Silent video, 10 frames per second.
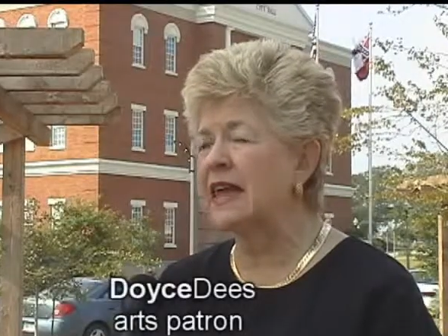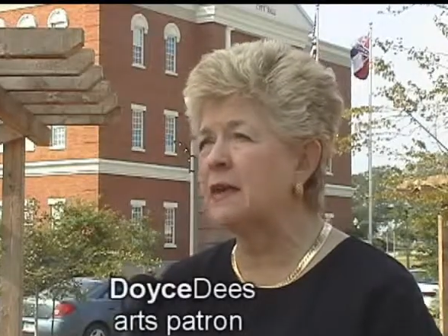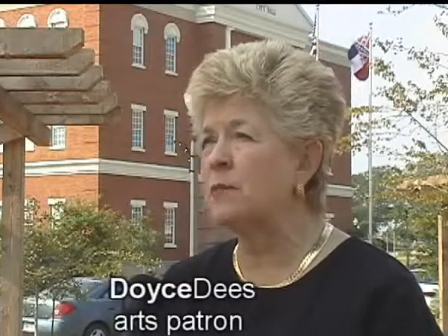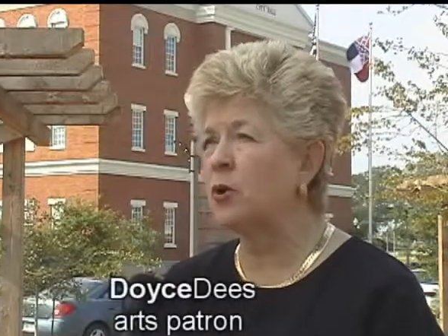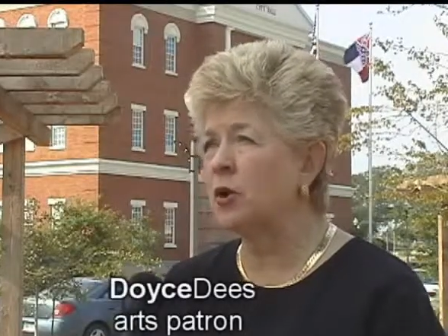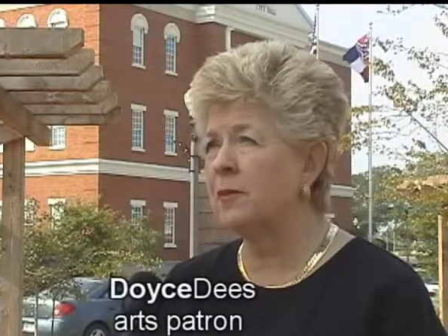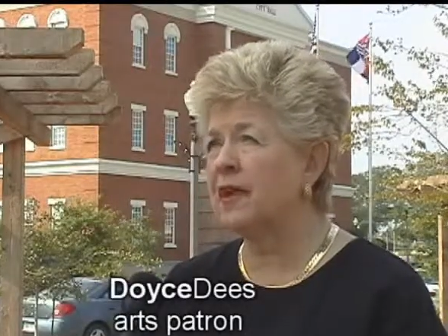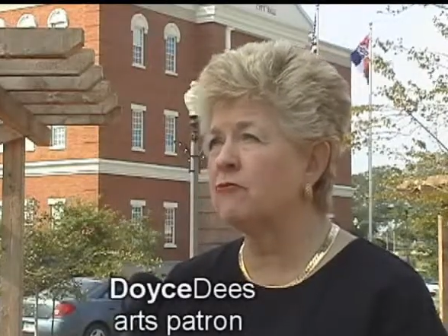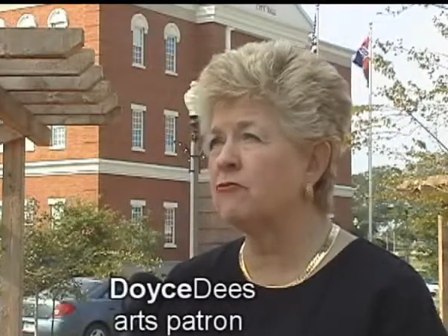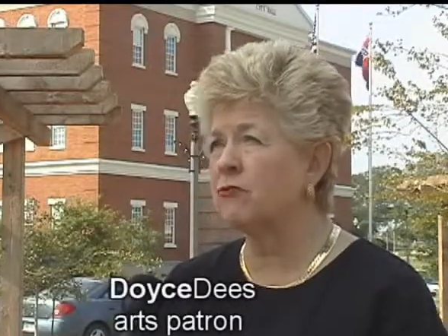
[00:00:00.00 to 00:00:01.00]
a
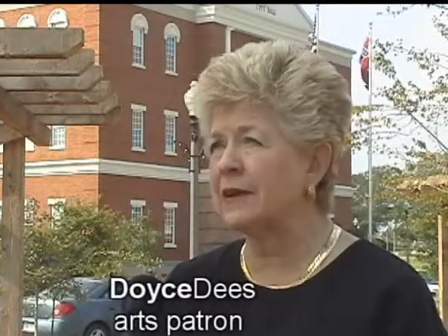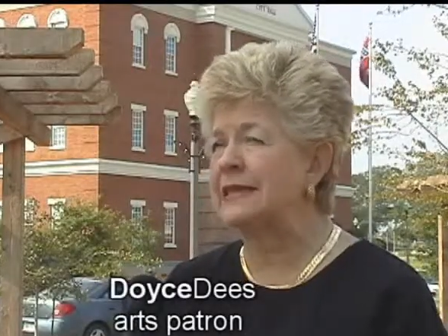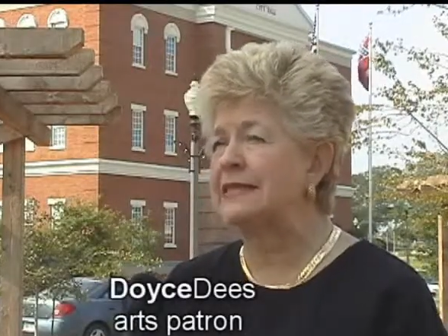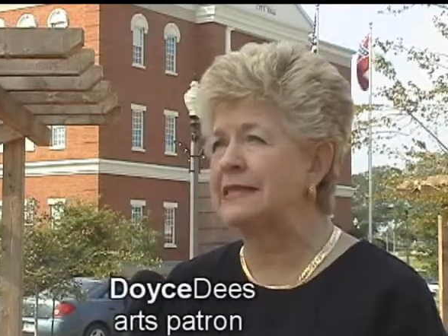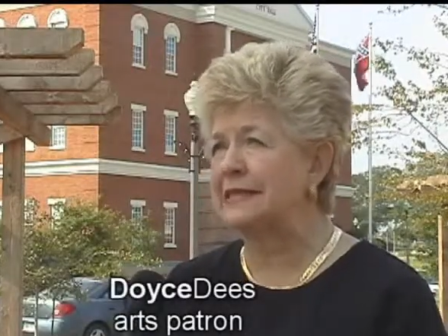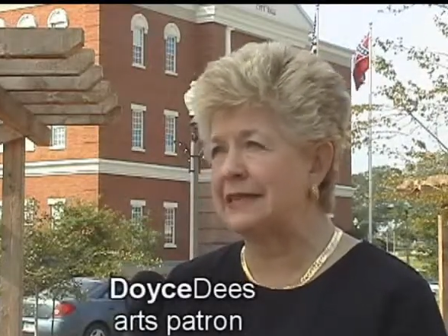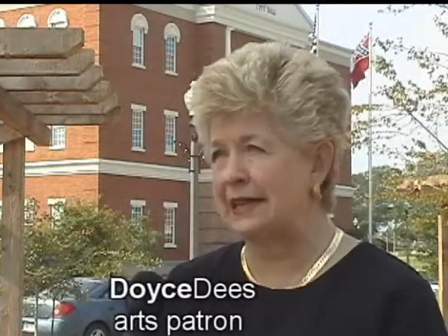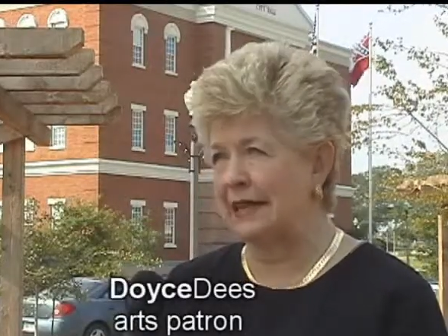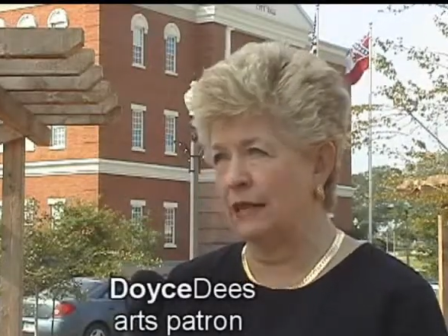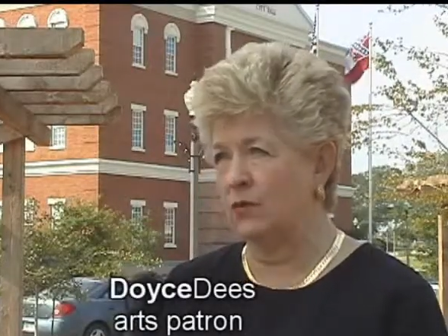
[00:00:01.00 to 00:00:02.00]
permit-free
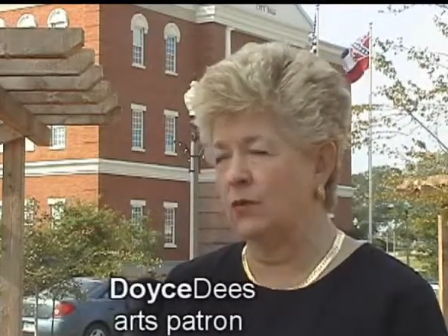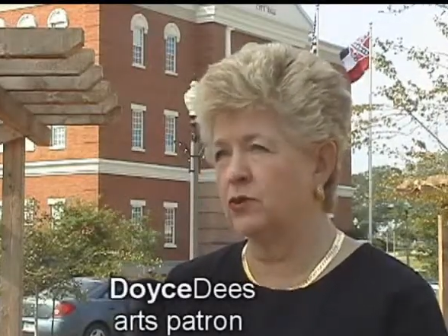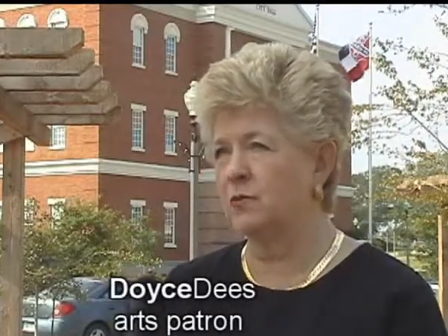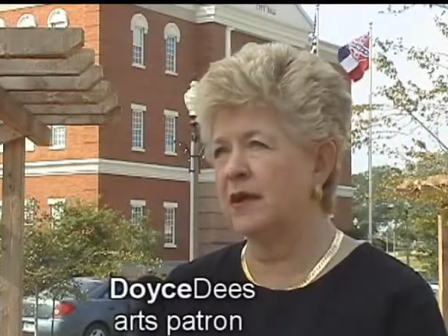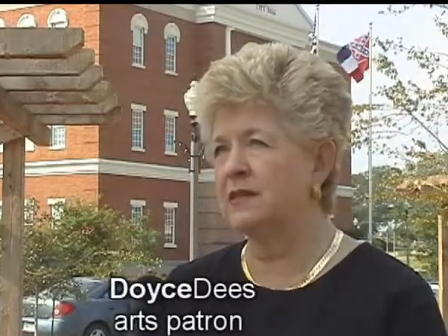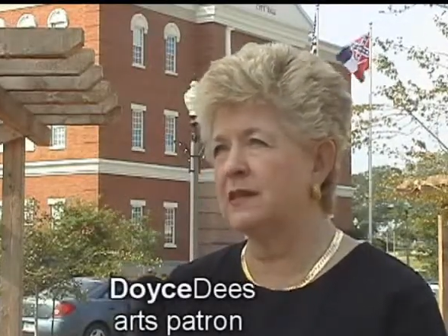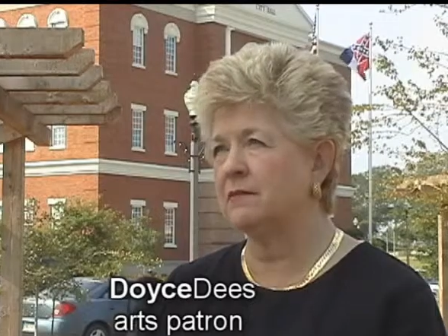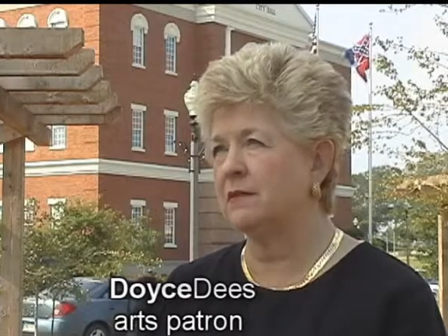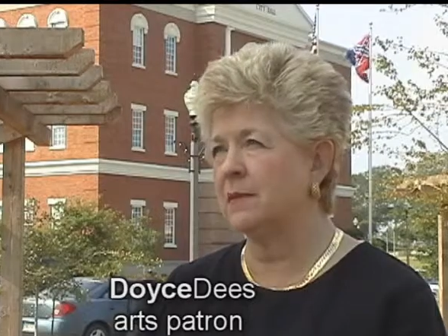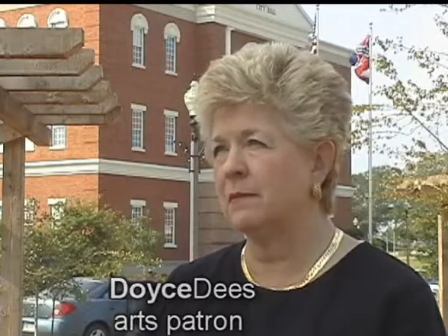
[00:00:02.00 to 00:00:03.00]
state, which makes it
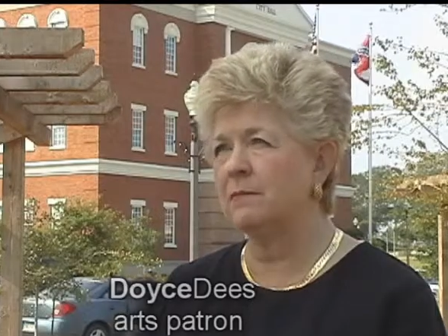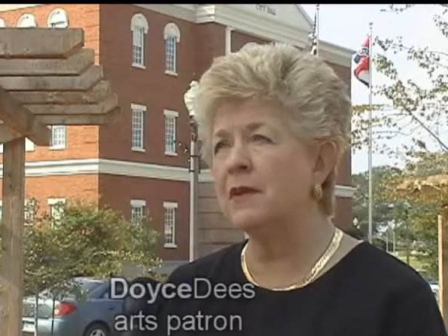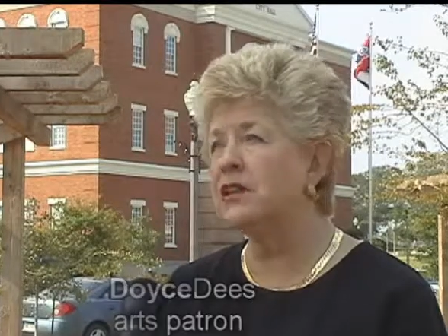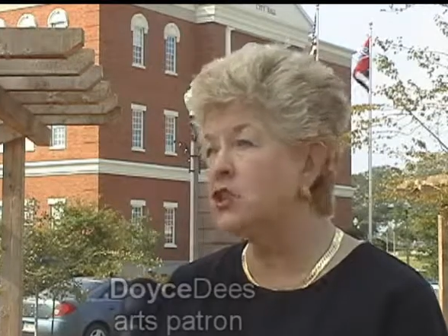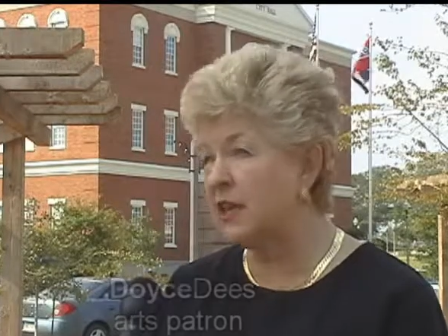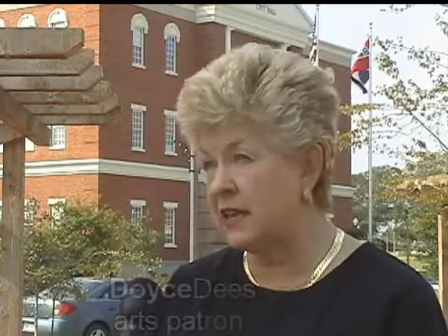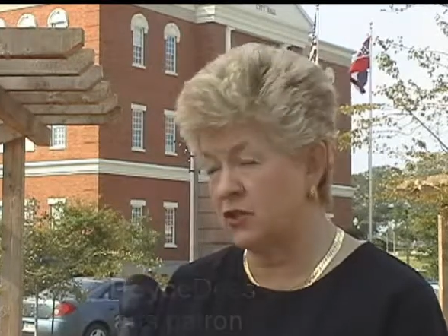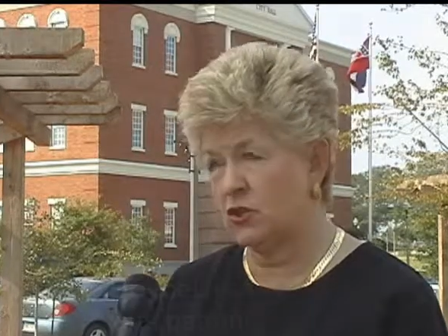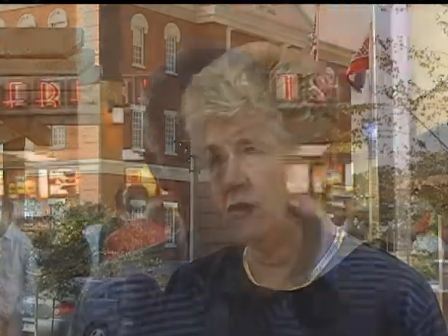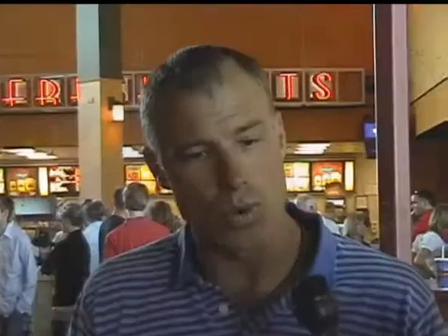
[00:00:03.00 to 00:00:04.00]
much
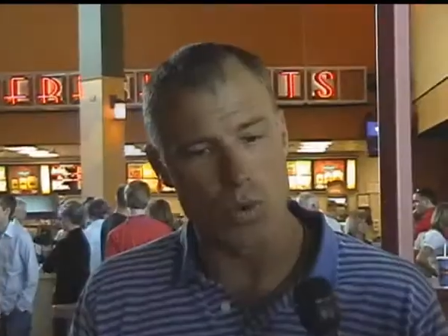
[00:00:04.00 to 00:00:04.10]
easier.